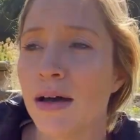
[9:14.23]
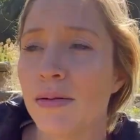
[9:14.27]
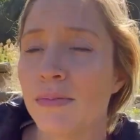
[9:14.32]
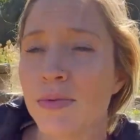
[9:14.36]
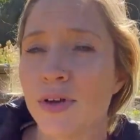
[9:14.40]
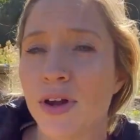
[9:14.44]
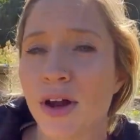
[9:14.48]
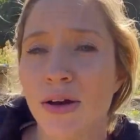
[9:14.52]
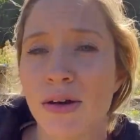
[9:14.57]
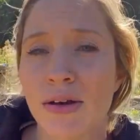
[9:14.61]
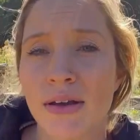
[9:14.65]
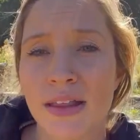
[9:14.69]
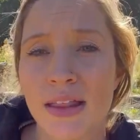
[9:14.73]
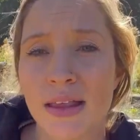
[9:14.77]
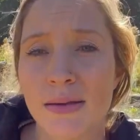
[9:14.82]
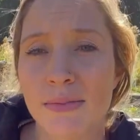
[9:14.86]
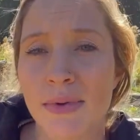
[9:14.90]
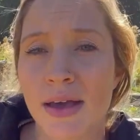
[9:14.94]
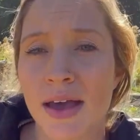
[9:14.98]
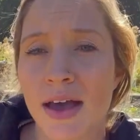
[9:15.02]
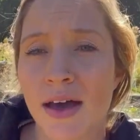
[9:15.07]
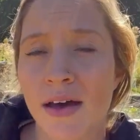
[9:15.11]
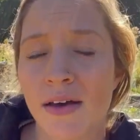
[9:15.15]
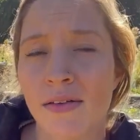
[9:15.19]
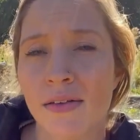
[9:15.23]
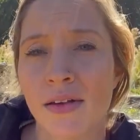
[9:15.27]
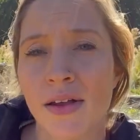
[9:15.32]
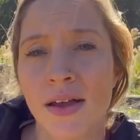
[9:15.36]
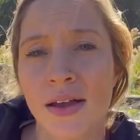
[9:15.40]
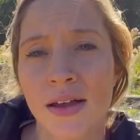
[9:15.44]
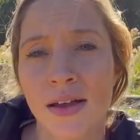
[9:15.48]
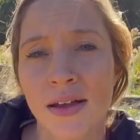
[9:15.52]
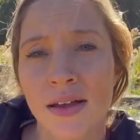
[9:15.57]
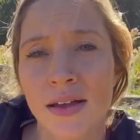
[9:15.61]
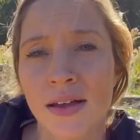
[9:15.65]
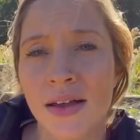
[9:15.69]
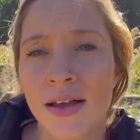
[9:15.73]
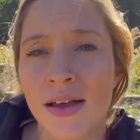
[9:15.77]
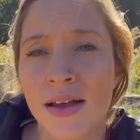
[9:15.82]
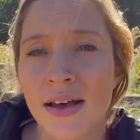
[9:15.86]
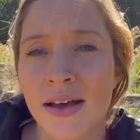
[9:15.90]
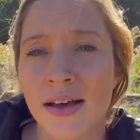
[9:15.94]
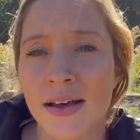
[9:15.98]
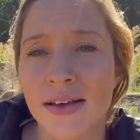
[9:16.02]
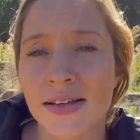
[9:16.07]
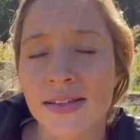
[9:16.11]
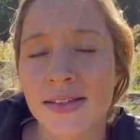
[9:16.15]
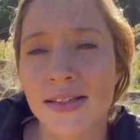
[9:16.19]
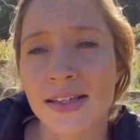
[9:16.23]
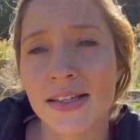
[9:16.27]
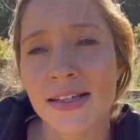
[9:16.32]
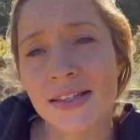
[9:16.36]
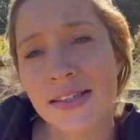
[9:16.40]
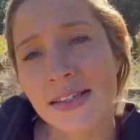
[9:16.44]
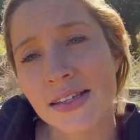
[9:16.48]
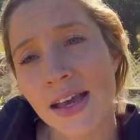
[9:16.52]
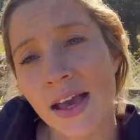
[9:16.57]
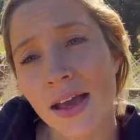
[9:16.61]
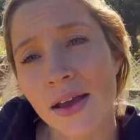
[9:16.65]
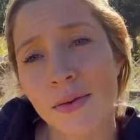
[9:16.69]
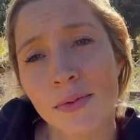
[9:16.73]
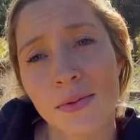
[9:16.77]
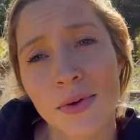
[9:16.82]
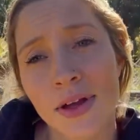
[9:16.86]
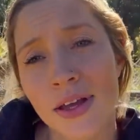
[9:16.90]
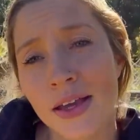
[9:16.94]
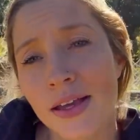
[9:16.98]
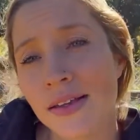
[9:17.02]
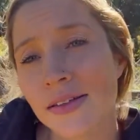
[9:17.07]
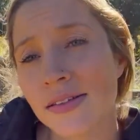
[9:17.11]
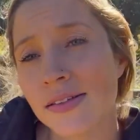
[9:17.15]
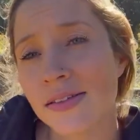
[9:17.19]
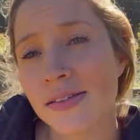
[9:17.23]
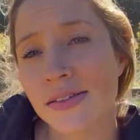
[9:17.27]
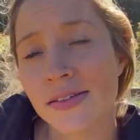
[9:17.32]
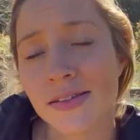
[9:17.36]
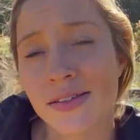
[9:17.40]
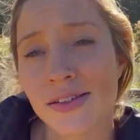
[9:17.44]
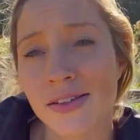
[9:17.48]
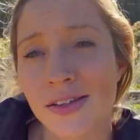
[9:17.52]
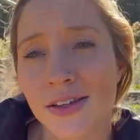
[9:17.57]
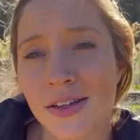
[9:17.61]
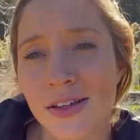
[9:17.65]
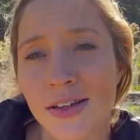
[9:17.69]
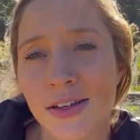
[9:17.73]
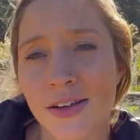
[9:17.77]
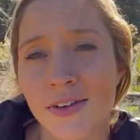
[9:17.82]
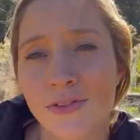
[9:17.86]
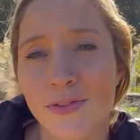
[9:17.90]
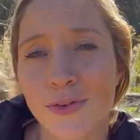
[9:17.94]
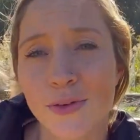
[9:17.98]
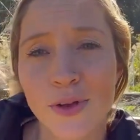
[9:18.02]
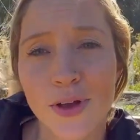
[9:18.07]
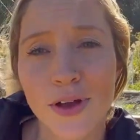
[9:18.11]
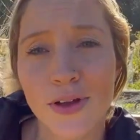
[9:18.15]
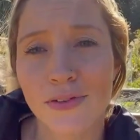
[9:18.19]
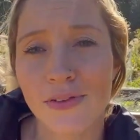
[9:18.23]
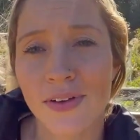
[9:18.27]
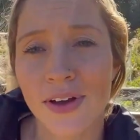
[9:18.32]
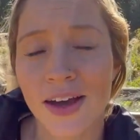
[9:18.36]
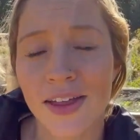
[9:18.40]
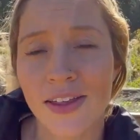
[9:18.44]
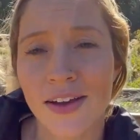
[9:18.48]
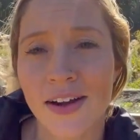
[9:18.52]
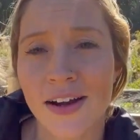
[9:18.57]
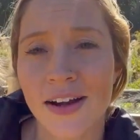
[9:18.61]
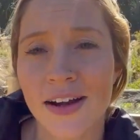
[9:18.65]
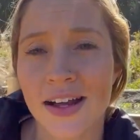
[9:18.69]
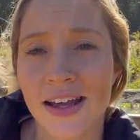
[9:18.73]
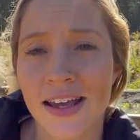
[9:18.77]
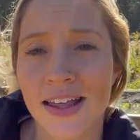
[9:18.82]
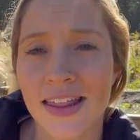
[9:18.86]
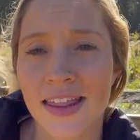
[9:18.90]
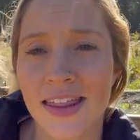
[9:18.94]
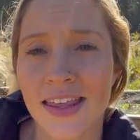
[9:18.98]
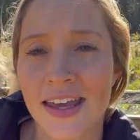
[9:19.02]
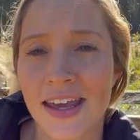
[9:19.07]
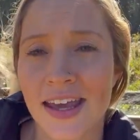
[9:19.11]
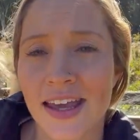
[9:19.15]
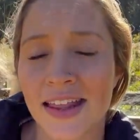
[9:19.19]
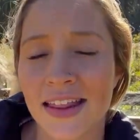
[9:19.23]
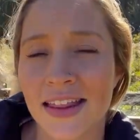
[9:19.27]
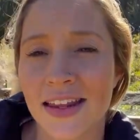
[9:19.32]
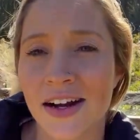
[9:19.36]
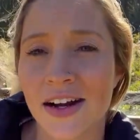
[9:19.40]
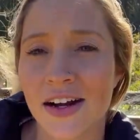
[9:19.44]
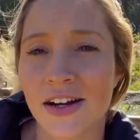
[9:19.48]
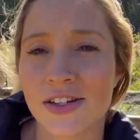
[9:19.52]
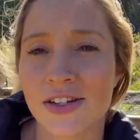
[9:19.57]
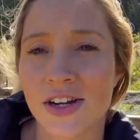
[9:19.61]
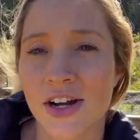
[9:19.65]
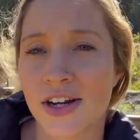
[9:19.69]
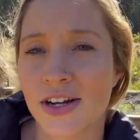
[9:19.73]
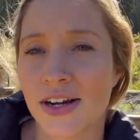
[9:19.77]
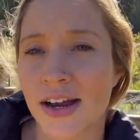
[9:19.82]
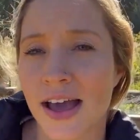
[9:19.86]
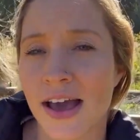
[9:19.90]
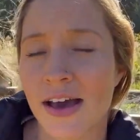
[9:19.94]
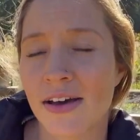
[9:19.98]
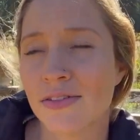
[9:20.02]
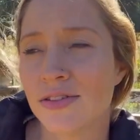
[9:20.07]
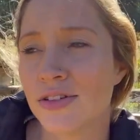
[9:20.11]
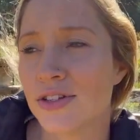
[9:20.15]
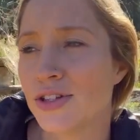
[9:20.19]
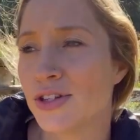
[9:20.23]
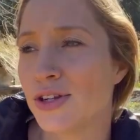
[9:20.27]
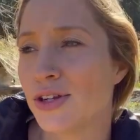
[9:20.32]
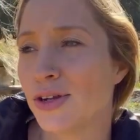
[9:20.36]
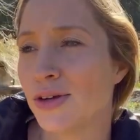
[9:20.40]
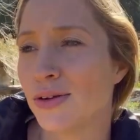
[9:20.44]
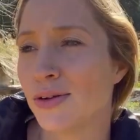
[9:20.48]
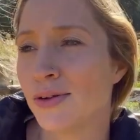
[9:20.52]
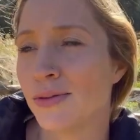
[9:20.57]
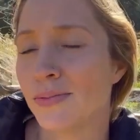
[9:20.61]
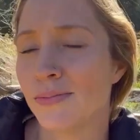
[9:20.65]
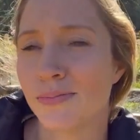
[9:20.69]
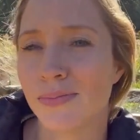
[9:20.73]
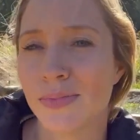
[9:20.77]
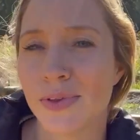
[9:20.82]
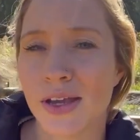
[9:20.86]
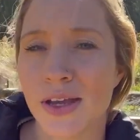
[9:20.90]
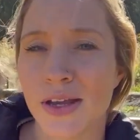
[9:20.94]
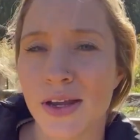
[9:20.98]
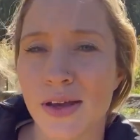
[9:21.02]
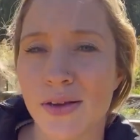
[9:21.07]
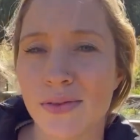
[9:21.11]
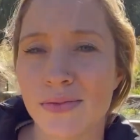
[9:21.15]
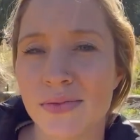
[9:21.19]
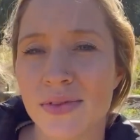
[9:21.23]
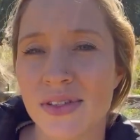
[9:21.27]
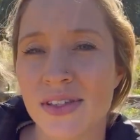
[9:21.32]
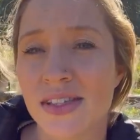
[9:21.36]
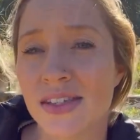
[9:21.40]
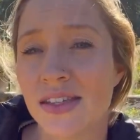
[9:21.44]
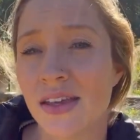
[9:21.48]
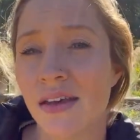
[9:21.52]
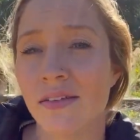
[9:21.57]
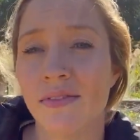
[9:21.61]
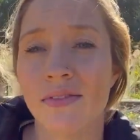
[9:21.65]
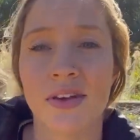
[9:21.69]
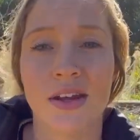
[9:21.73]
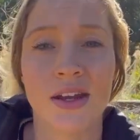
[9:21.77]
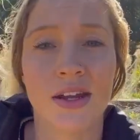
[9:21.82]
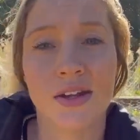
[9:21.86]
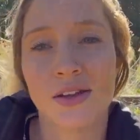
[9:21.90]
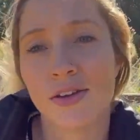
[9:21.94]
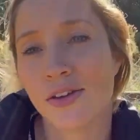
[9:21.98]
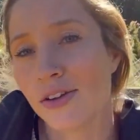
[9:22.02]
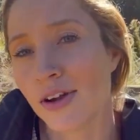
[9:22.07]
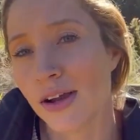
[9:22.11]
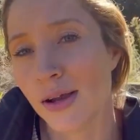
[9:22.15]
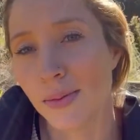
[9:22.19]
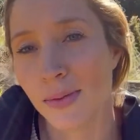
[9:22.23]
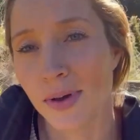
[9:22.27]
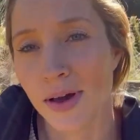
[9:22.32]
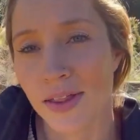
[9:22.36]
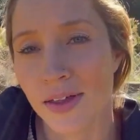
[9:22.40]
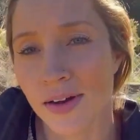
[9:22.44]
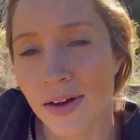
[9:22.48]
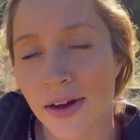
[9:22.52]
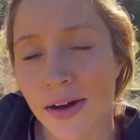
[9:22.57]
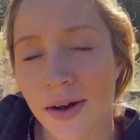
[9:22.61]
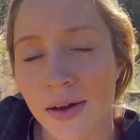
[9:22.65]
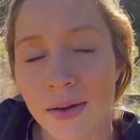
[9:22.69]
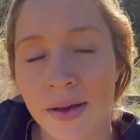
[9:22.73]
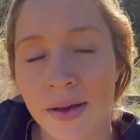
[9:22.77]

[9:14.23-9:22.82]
growing them out 6 to 8 weeks to fully feathered, and then they're turned out into 70-degree weather.